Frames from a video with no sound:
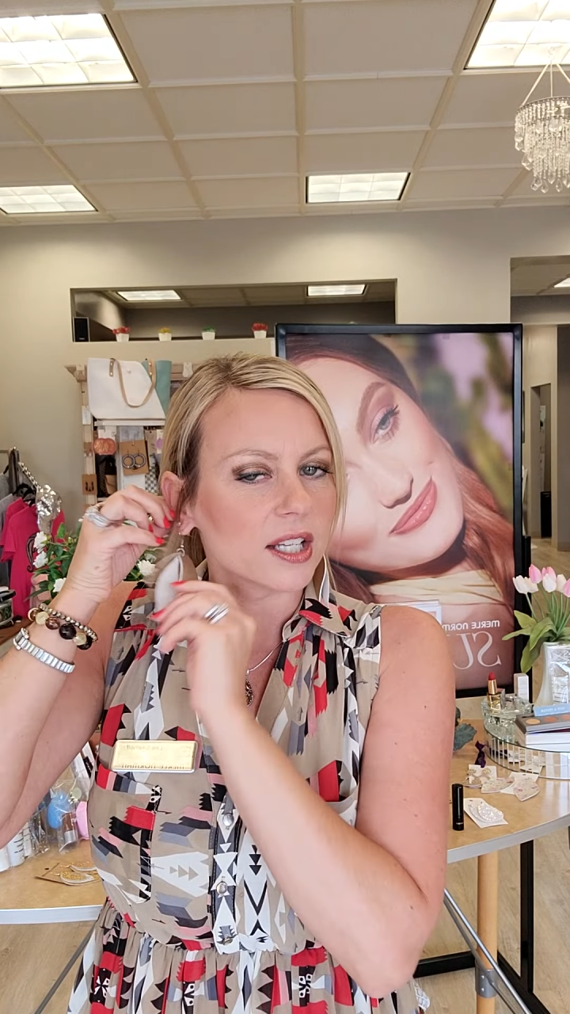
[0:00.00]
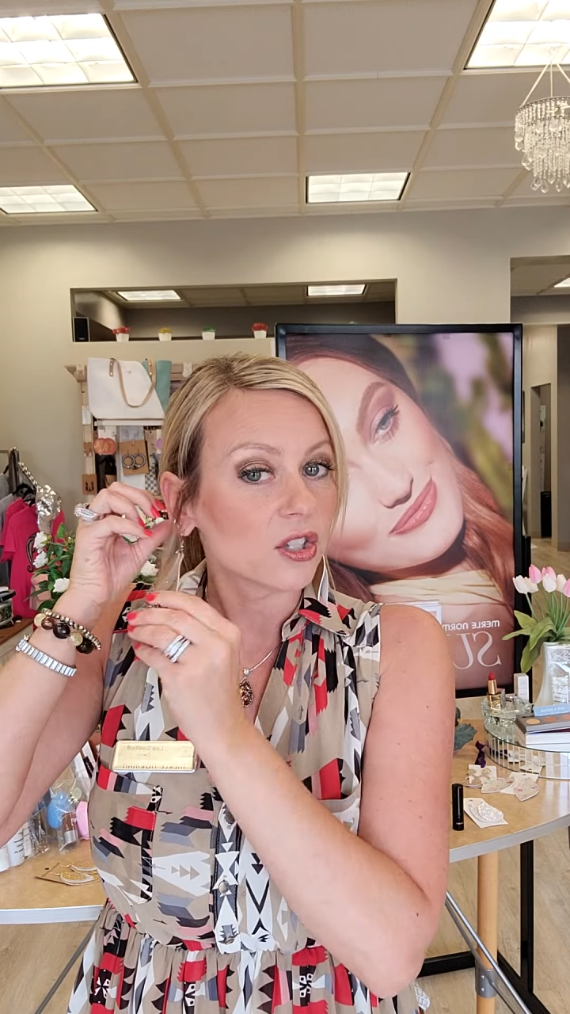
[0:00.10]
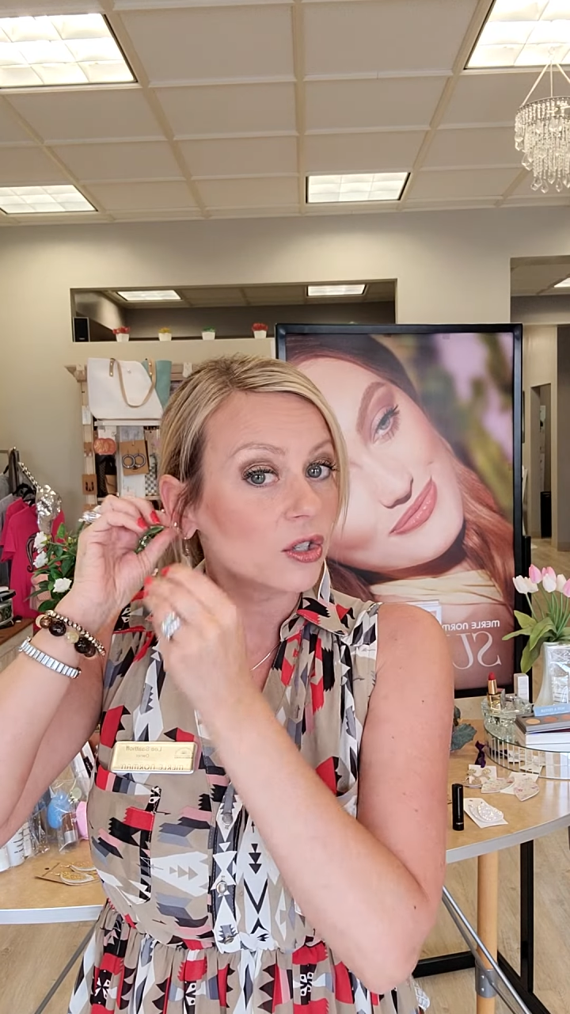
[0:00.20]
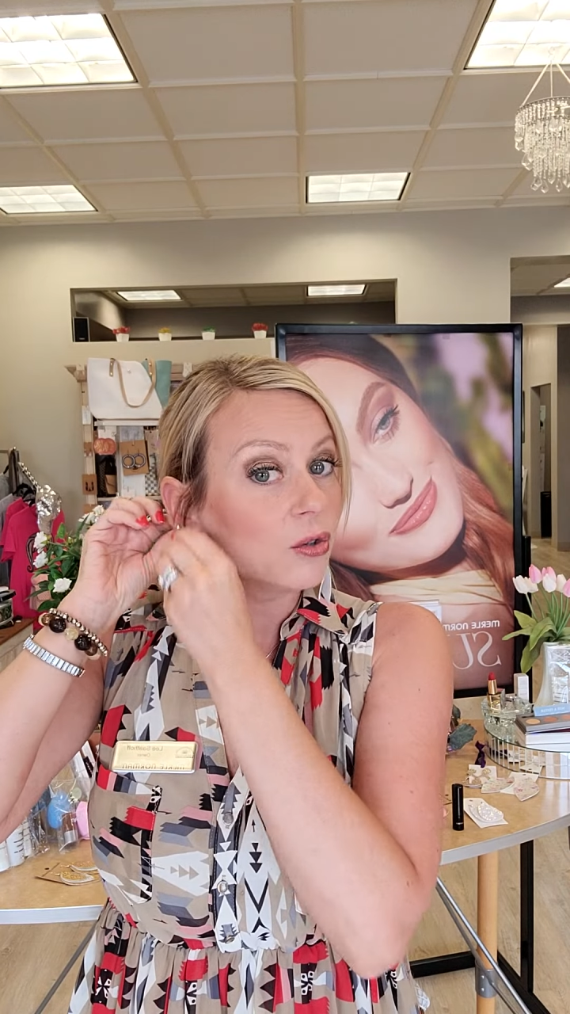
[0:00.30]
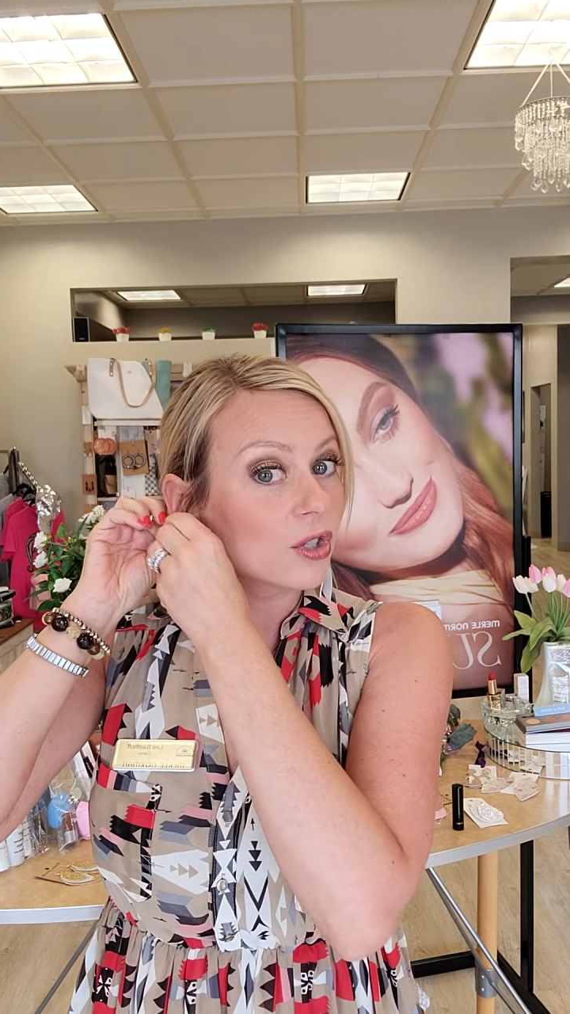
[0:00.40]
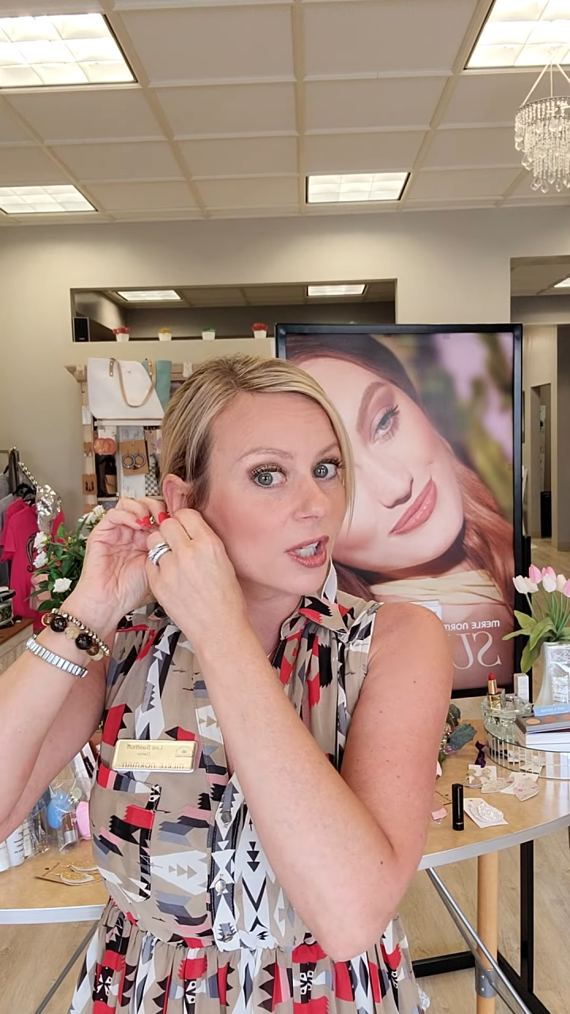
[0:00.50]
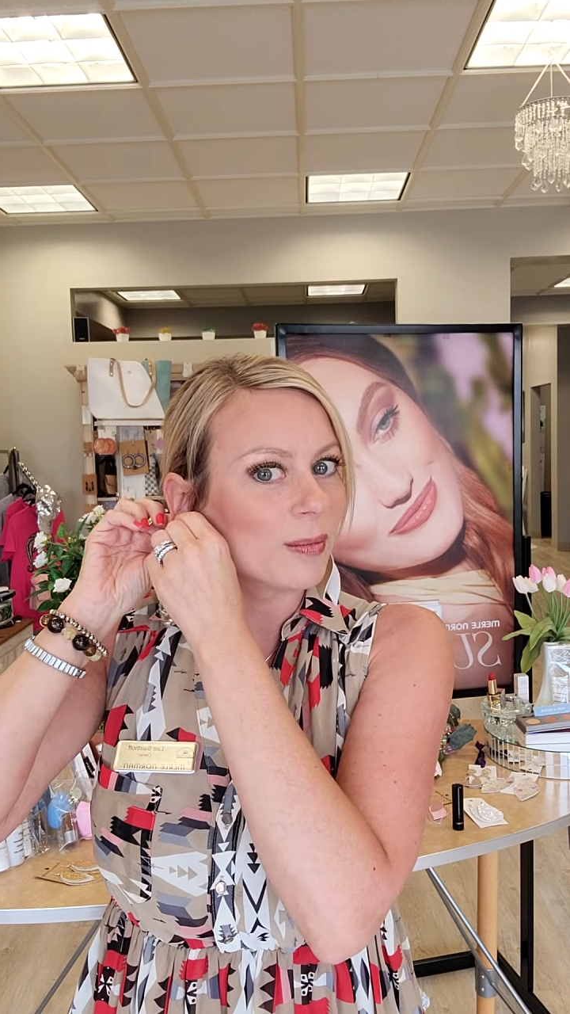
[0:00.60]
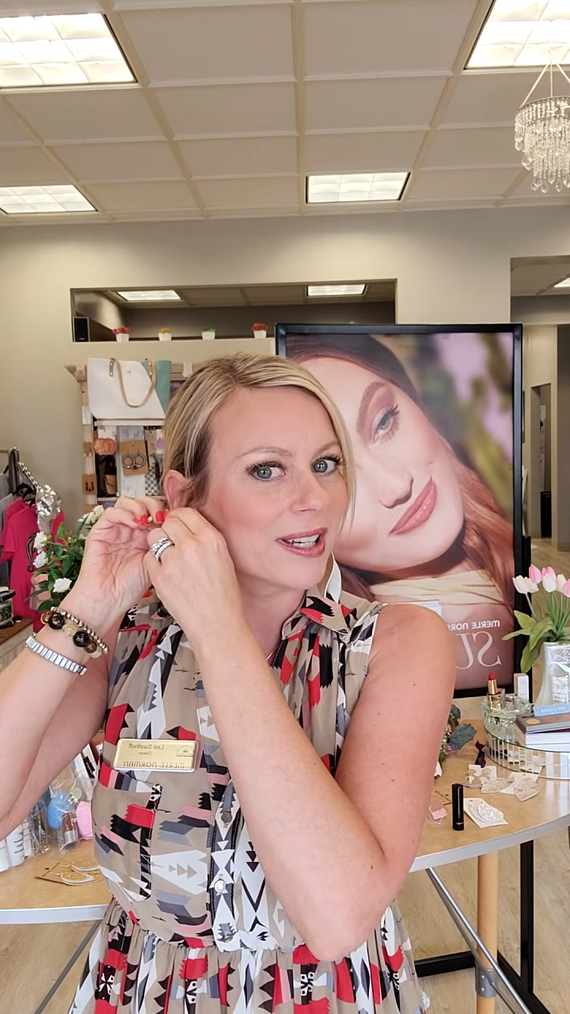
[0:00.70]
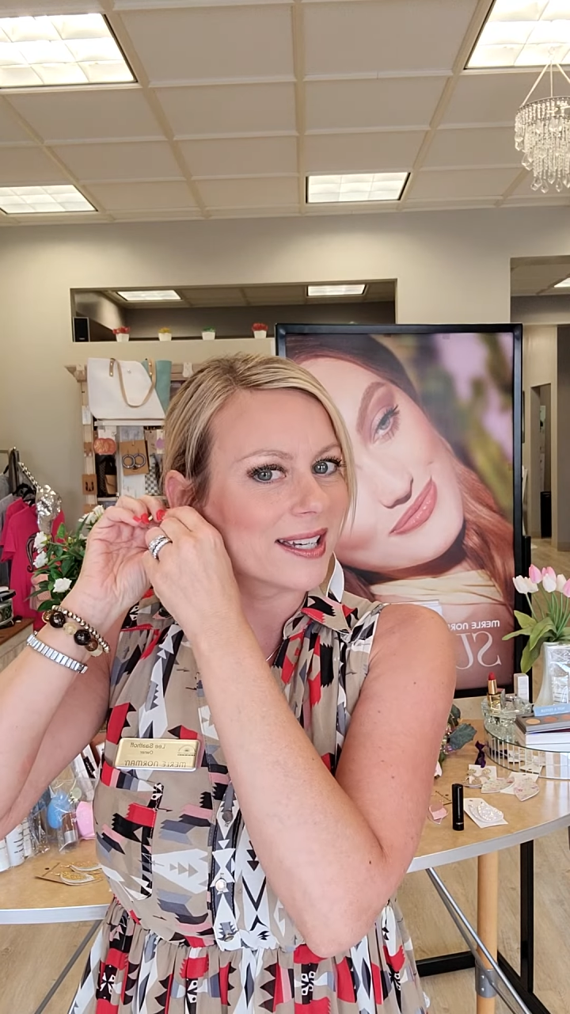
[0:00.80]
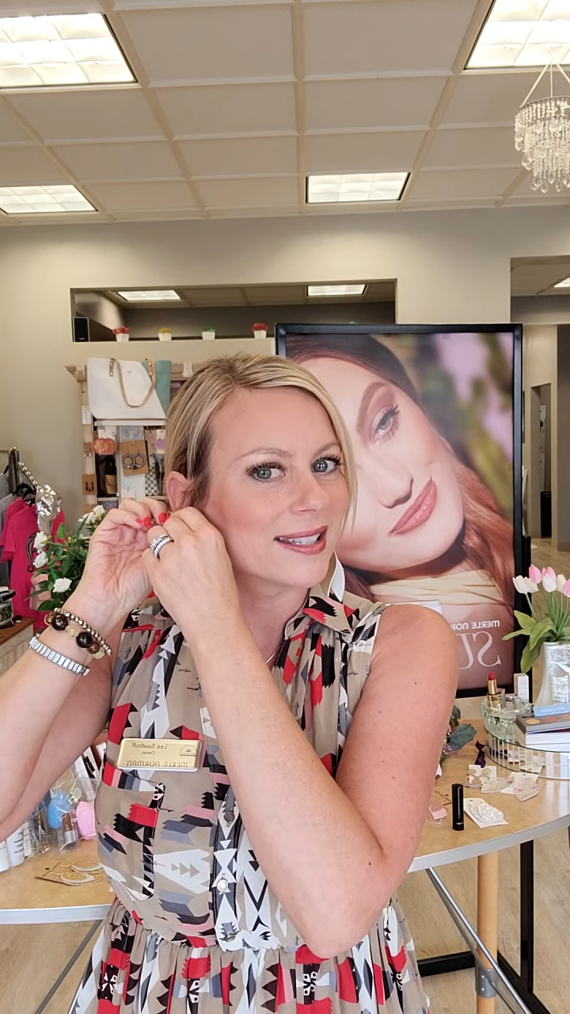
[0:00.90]
It's usually
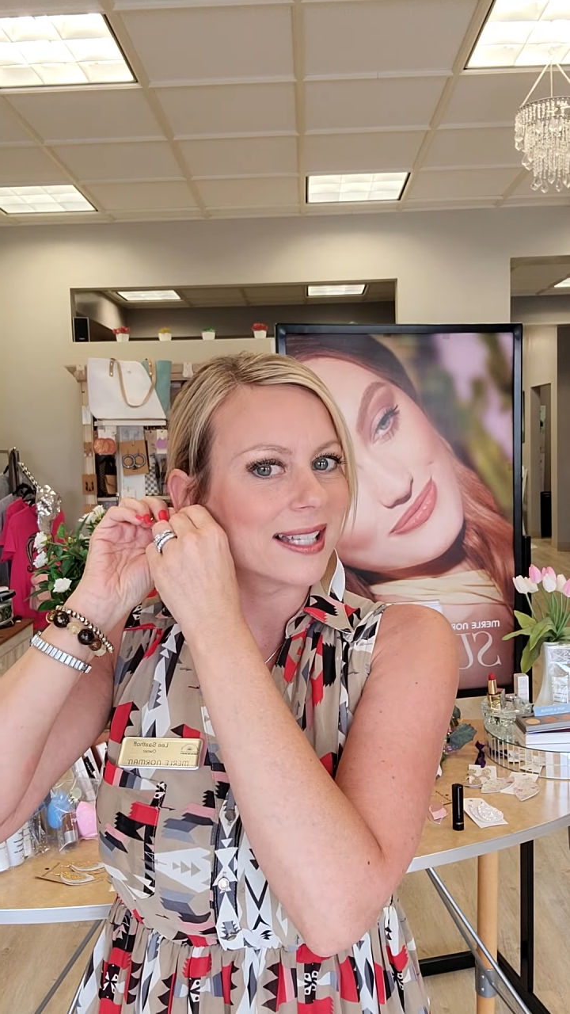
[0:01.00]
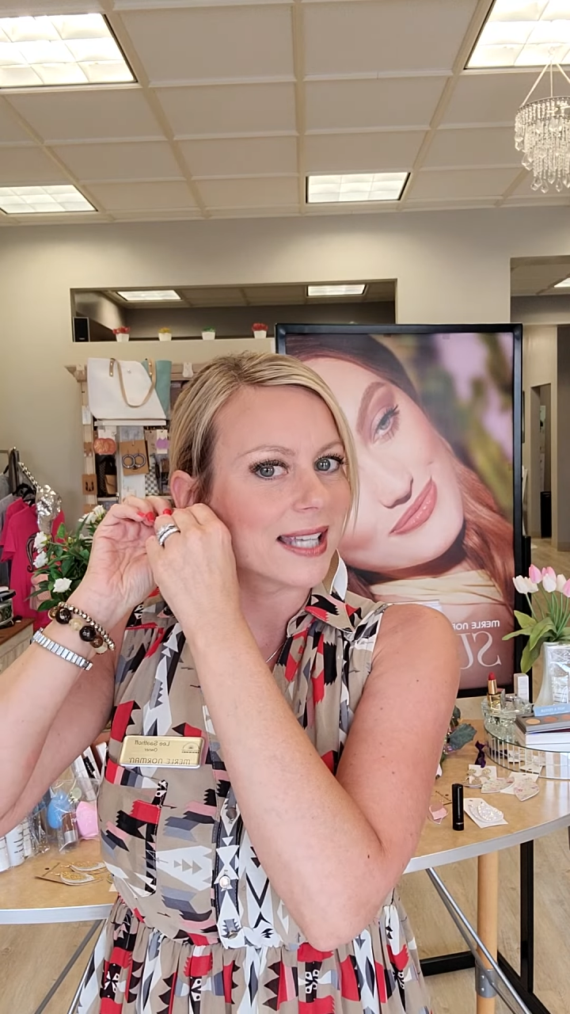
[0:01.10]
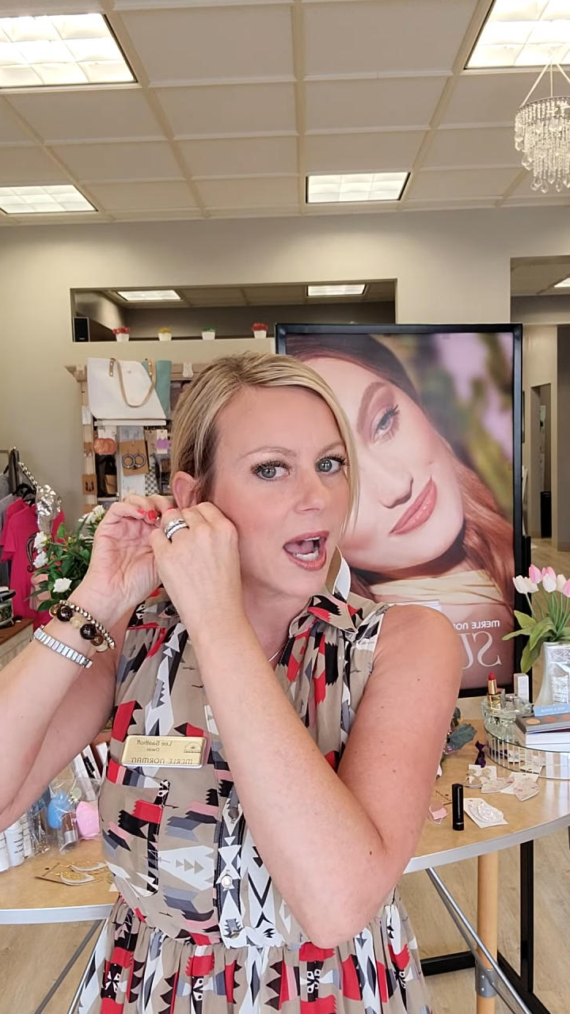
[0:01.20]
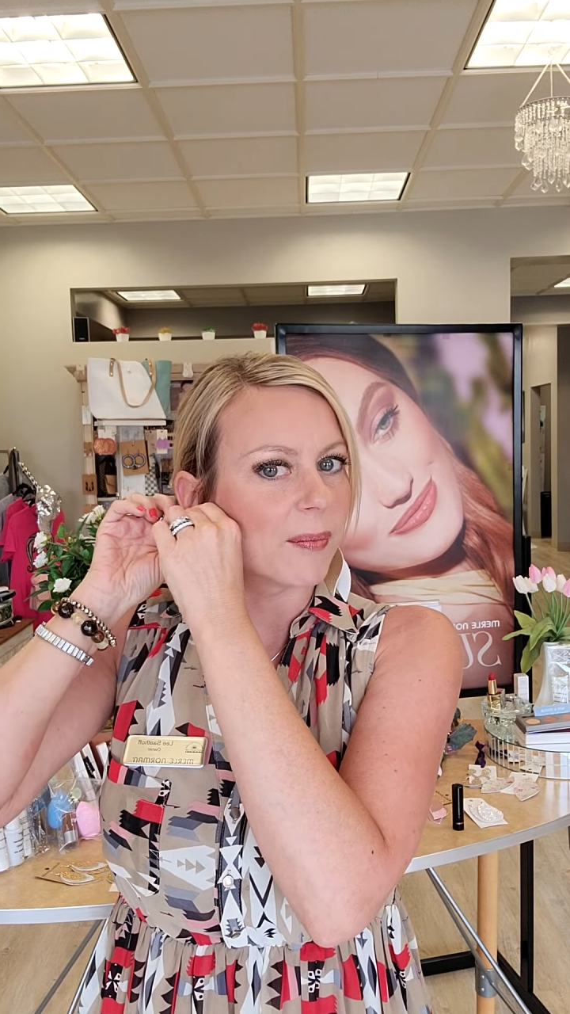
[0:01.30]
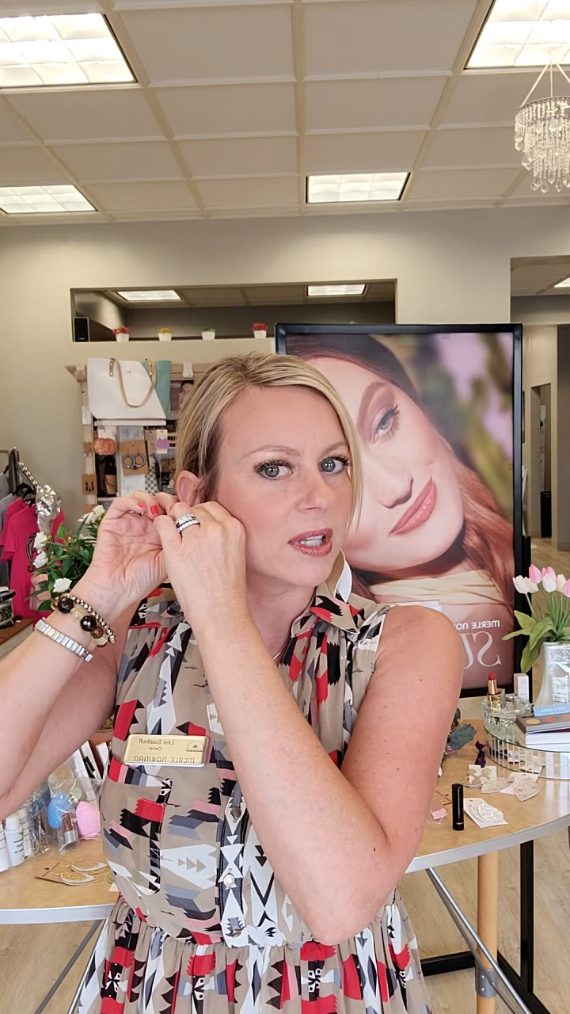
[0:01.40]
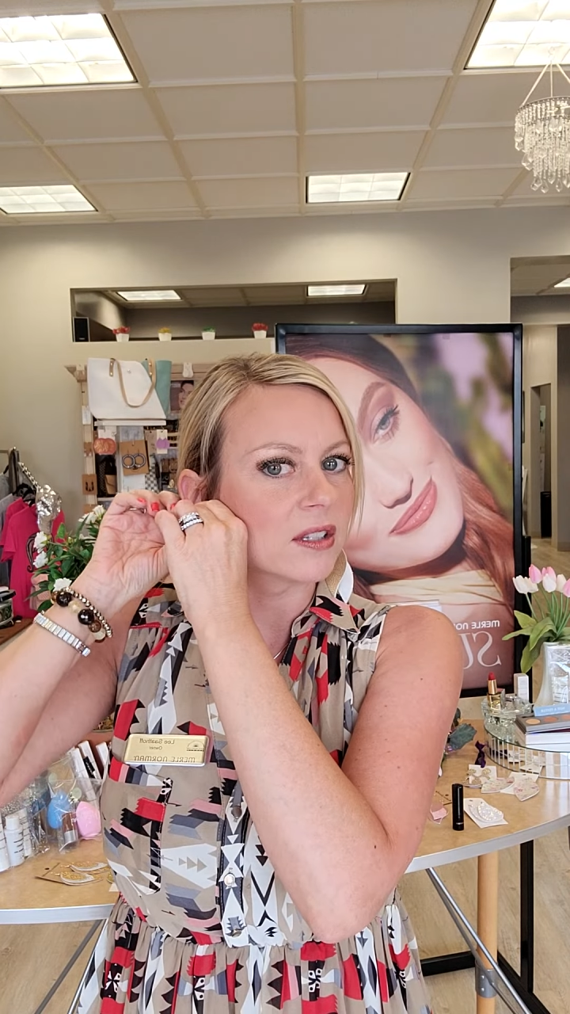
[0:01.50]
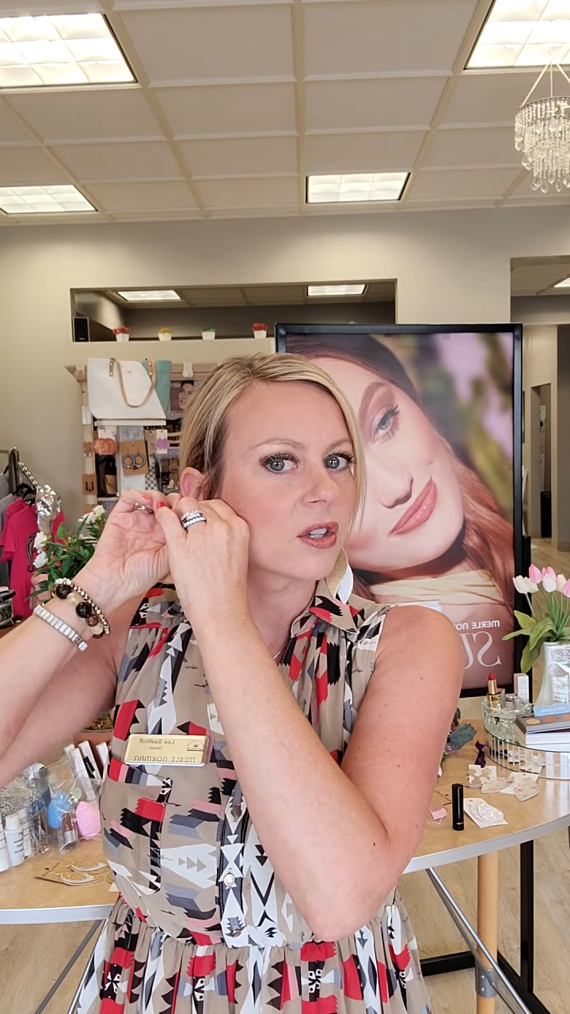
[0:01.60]
because that's happened.